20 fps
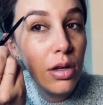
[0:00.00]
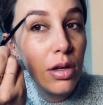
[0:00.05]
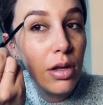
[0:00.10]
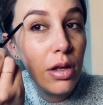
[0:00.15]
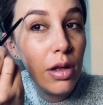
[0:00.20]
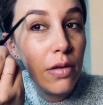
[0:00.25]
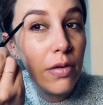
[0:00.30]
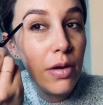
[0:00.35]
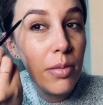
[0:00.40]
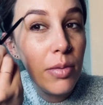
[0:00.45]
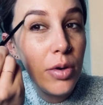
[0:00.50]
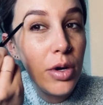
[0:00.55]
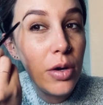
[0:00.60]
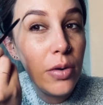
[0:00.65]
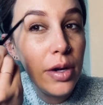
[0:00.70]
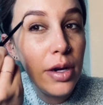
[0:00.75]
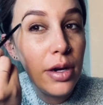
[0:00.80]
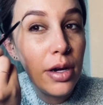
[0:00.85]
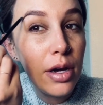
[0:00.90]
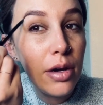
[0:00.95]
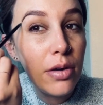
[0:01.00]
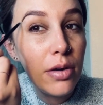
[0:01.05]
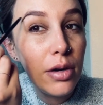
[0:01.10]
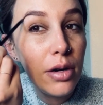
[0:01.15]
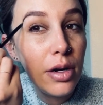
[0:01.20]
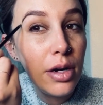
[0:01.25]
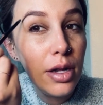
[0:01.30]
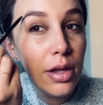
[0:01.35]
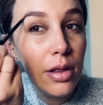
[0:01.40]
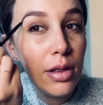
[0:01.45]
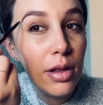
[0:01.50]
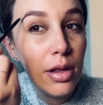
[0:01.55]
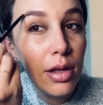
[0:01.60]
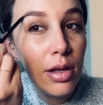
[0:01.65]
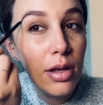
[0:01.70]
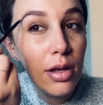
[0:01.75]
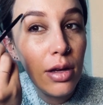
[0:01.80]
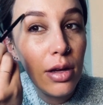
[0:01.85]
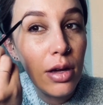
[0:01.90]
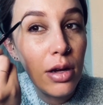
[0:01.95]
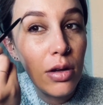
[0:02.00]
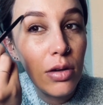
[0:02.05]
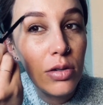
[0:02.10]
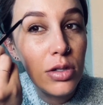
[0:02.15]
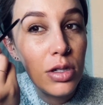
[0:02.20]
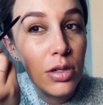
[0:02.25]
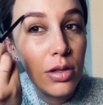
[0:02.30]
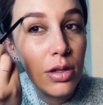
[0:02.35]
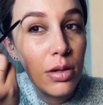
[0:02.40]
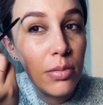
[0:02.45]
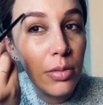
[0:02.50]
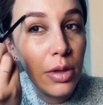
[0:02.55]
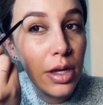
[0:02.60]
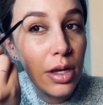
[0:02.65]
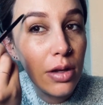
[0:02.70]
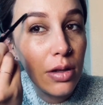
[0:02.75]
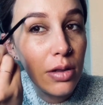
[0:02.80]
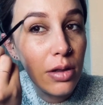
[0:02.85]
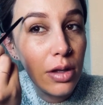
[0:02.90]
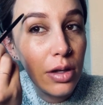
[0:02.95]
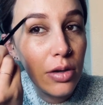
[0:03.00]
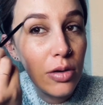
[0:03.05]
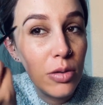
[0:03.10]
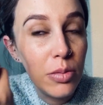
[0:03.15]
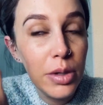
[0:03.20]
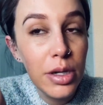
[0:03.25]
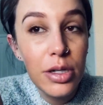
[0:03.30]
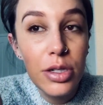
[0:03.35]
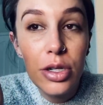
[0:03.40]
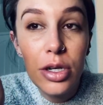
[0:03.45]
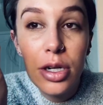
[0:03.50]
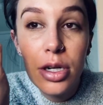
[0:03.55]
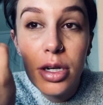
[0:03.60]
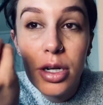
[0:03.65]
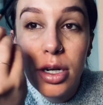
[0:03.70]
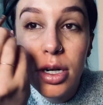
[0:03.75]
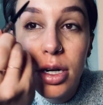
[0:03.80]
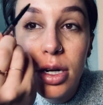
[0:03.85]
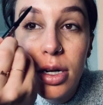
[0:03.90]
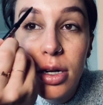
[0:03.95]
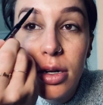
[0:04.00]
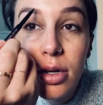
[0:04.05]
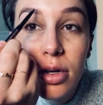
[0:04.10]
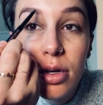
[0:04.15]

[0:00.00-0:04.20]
If I'm going out or anything, I'll do them like a little bit darker.